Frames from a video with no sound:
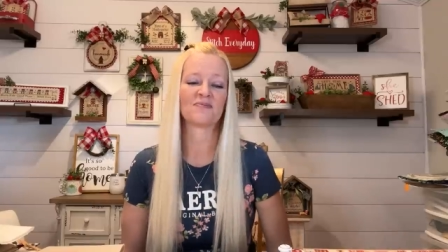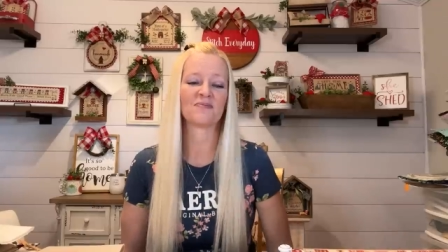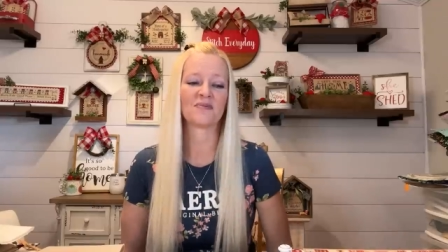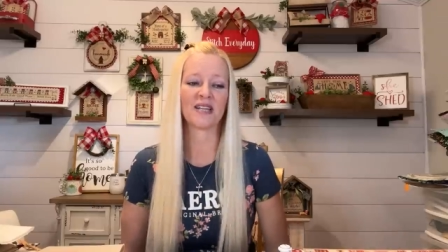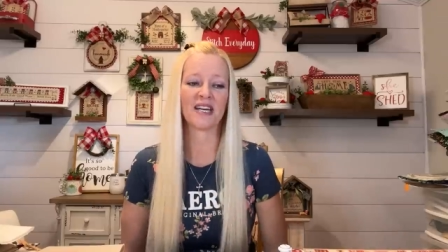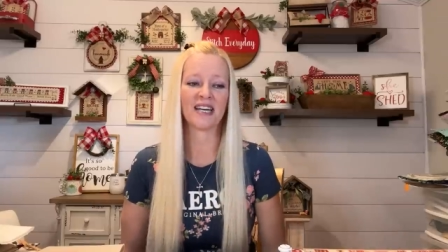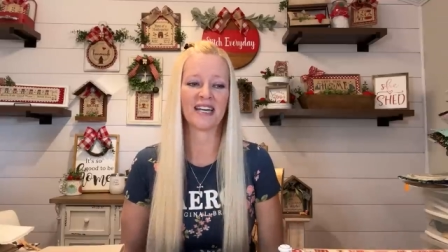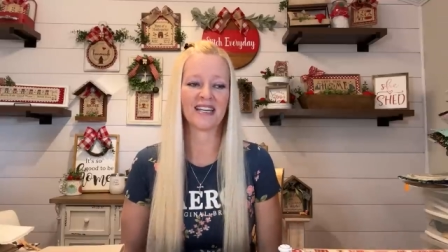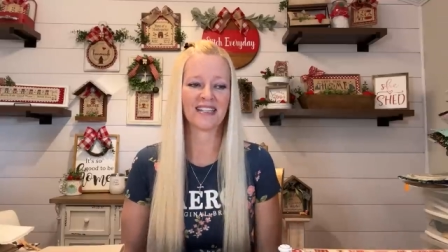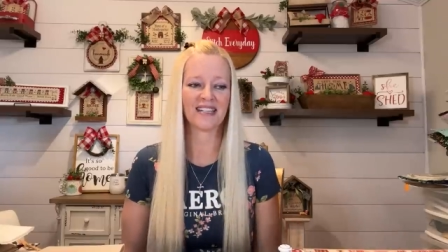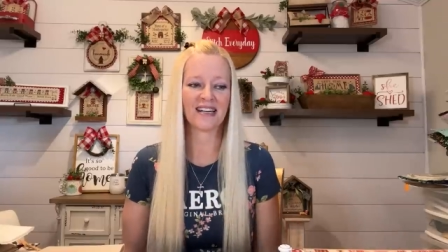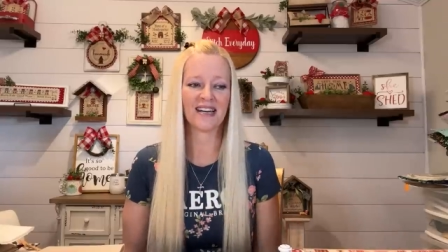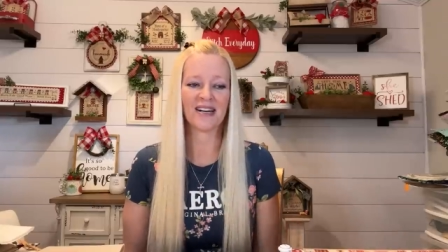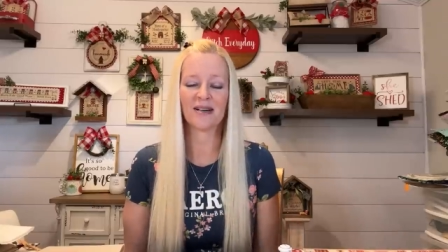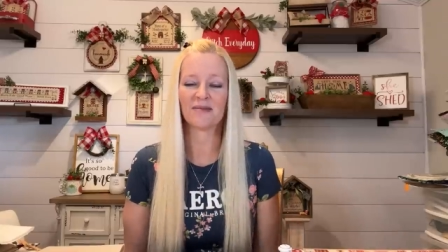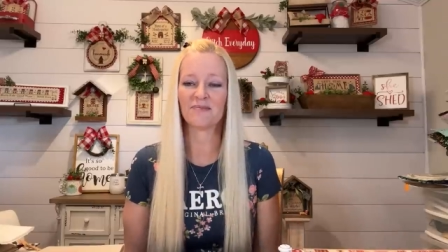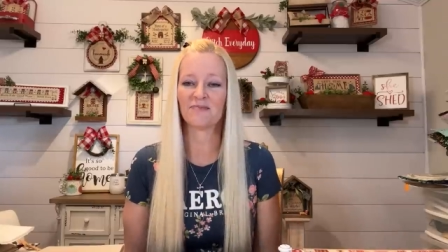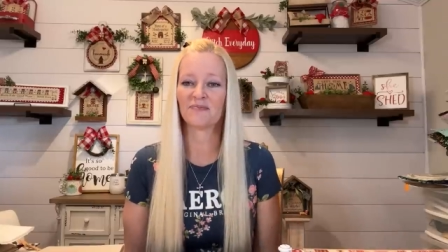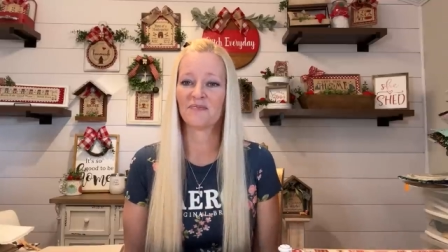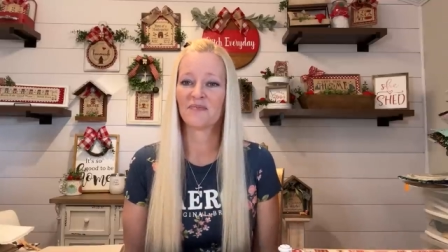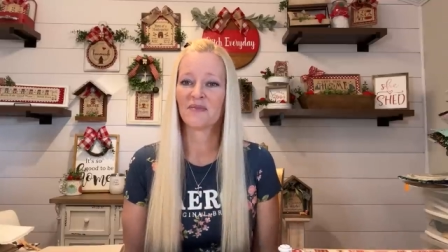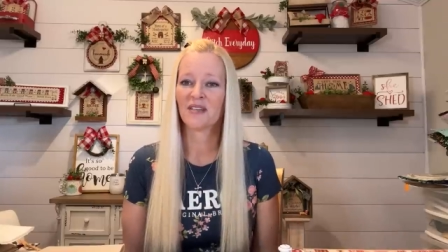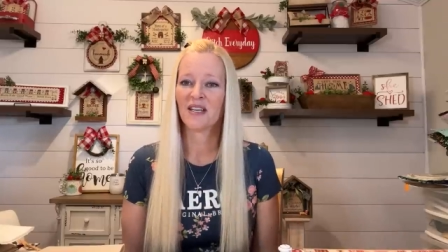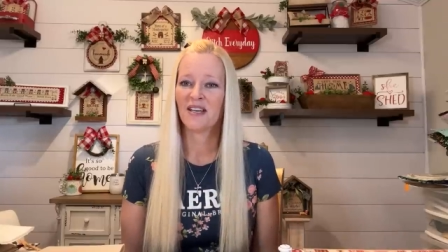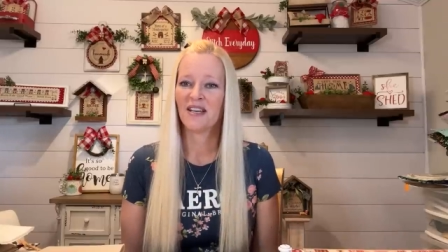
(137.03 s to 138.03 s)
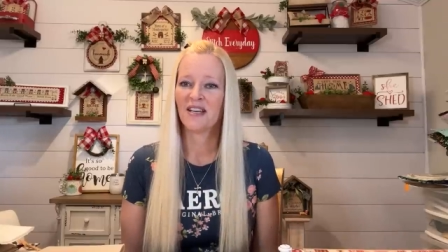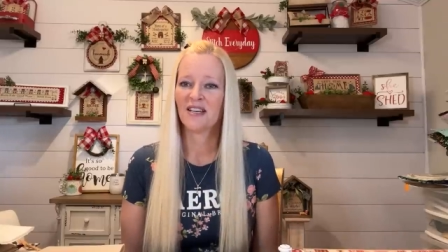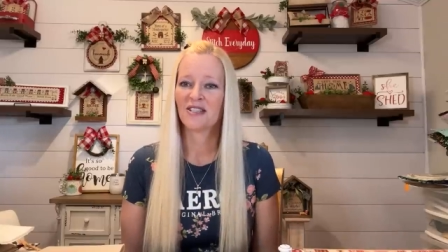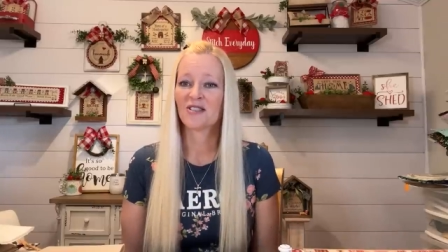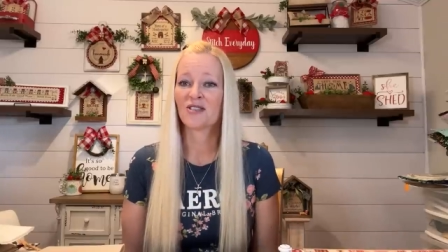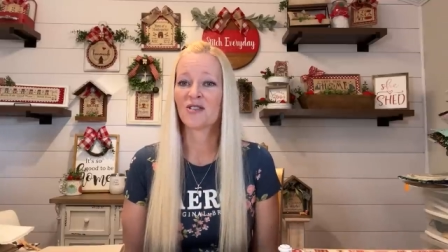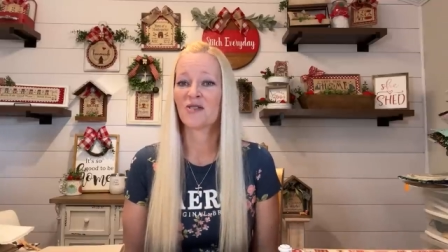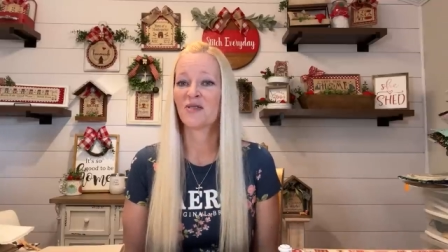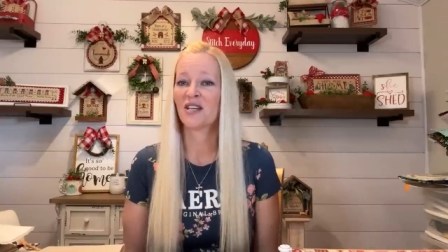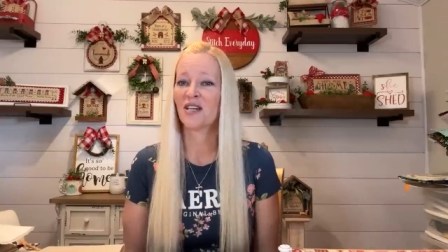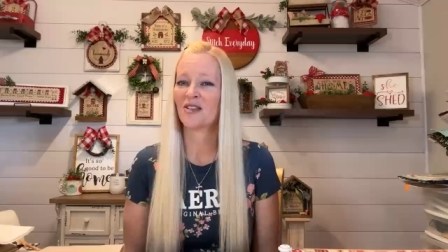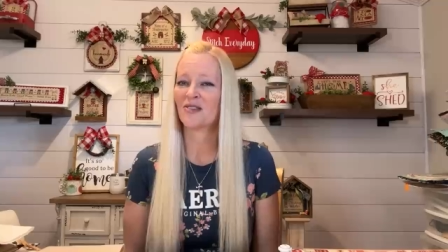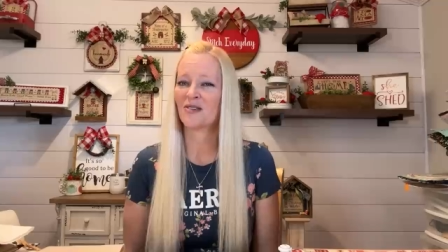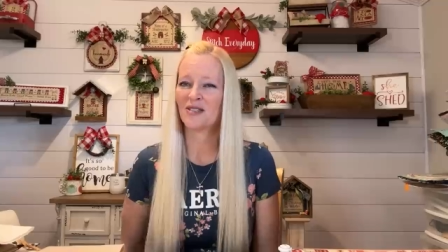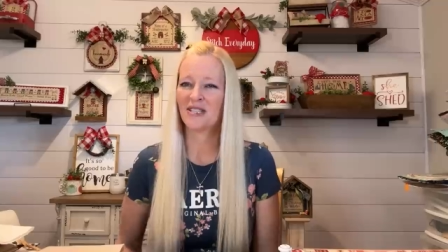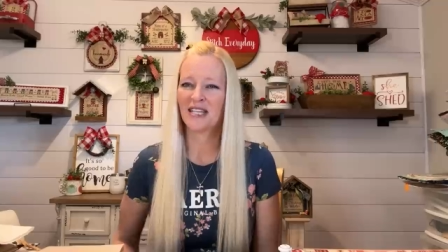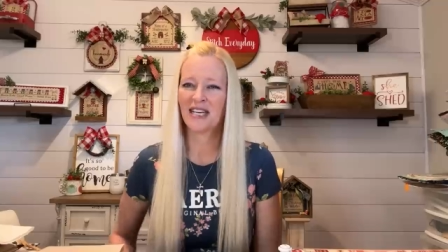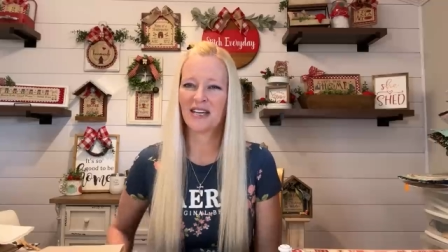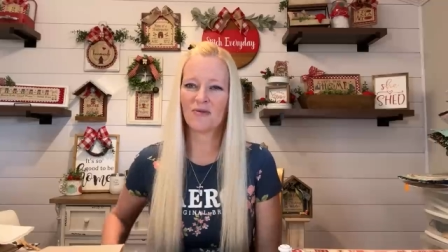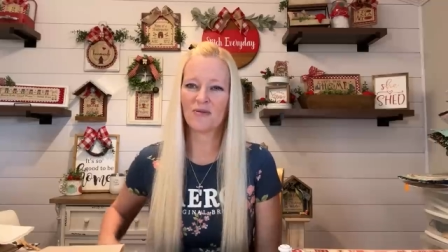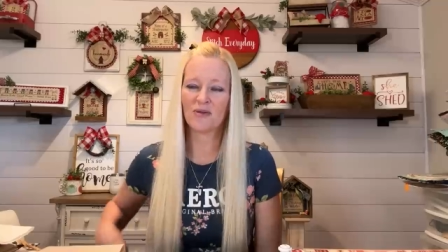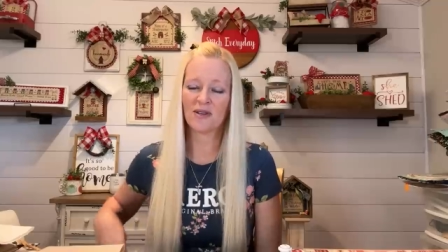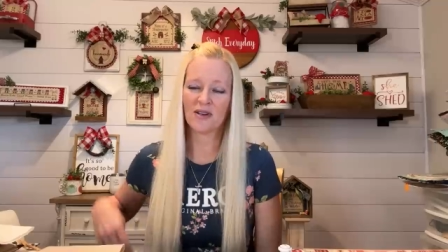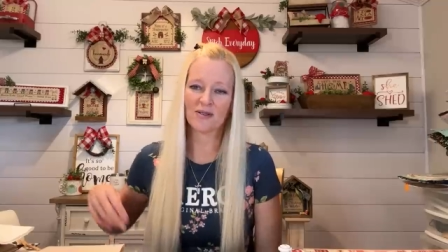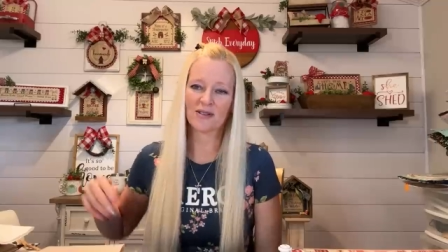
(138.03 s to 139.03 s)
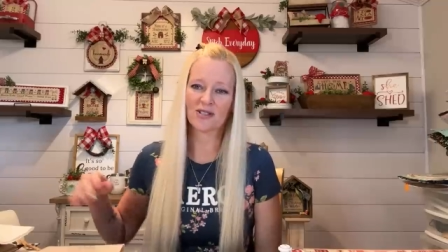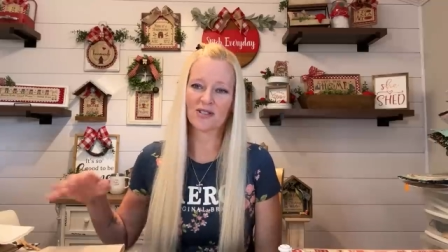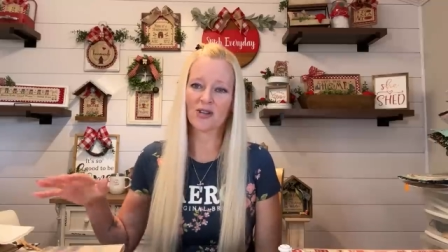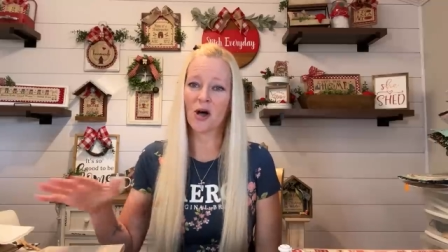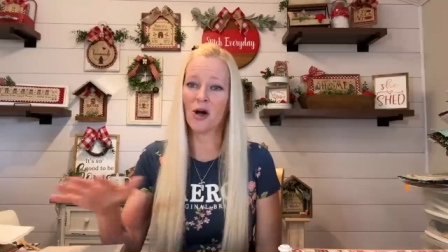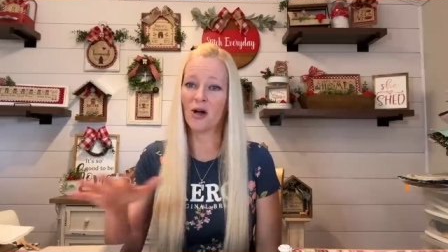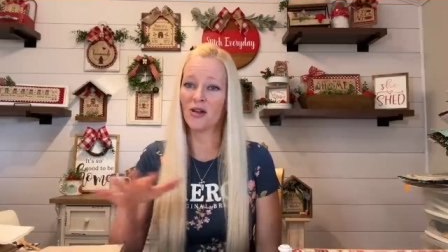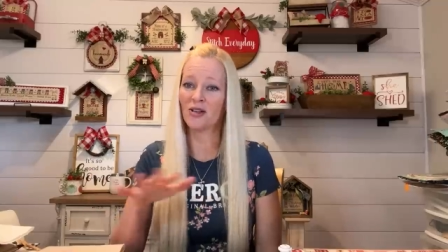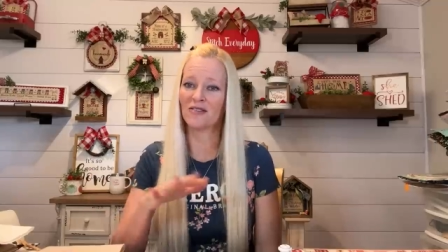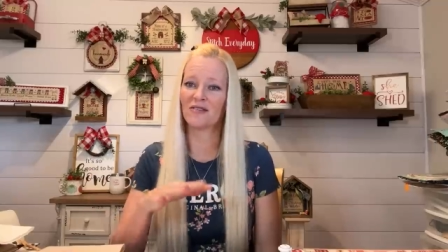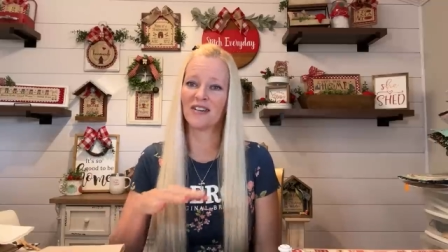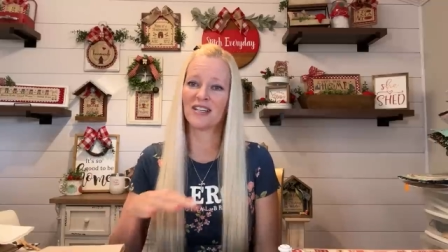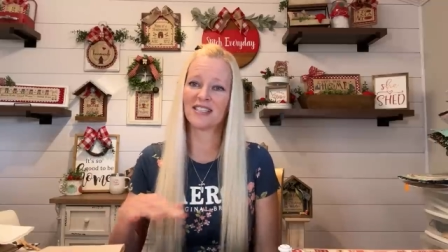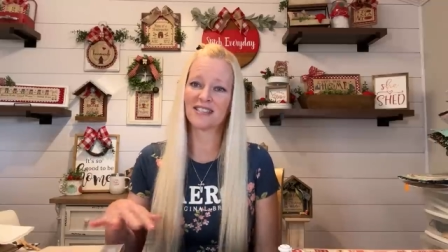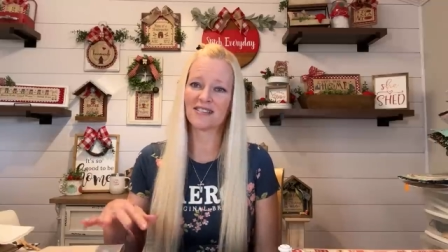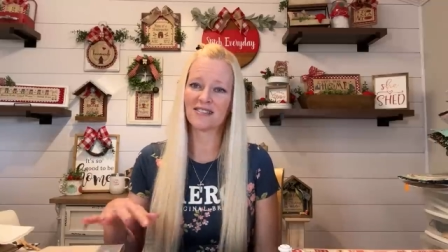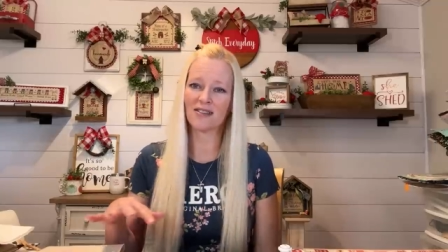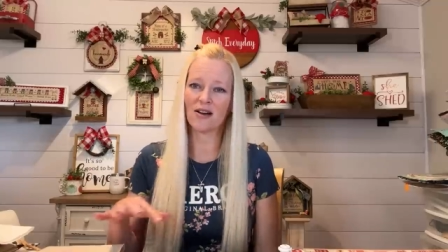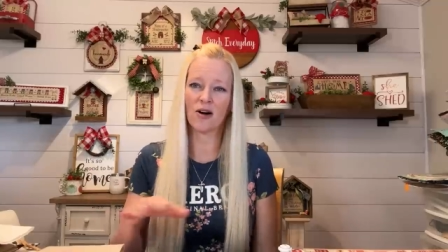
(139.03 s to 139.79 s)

And um, so the other day there was all of us,